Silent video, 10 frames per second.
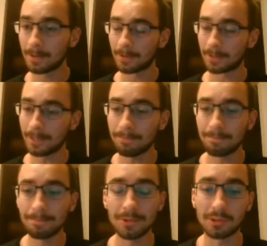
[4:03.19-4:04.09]
Okay,
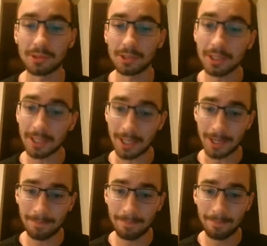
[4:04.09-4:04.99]
so clearly